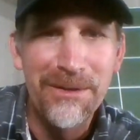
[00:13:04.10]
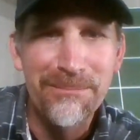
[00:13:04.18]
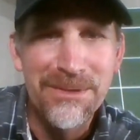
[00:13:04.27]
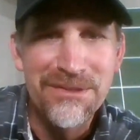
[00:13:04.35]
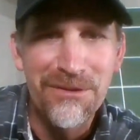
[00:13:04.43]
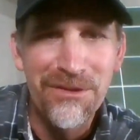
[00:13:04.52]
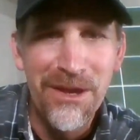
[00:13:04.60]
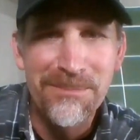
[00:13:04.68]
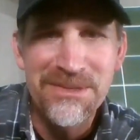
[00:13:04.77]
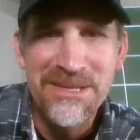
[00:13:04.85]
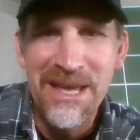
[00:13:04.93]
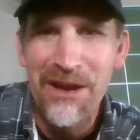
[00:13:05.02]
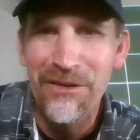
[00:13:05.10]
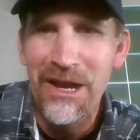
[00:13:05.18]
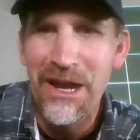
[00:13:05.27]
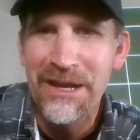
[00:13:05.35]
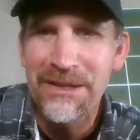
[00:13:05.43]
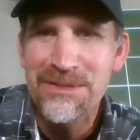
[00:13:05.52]
Mr. Thumbs Down
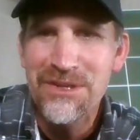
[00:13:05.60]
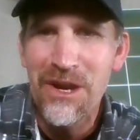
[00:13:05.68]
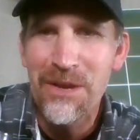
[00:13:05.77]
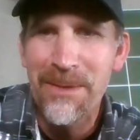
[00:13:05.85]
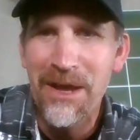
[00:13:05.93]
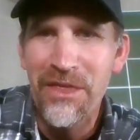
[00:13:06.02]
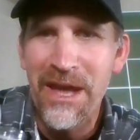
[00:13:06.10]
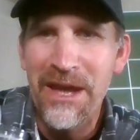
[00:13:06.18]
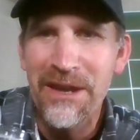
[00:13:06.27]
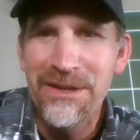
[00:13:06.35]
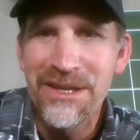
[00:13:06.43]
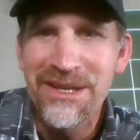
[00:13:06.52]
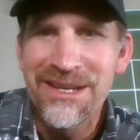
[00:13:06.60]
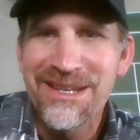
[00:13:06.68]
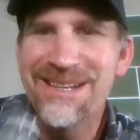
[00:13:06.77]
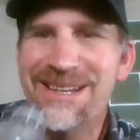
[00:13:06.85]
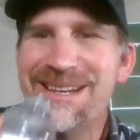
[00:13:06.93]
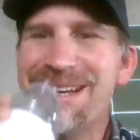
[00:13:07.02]
guy. Sorry about
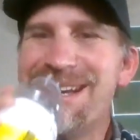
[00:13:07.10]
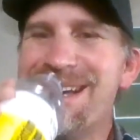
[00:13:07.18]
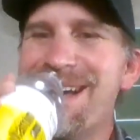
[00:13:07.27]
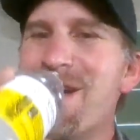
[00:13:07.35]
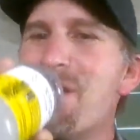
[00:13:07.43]
that.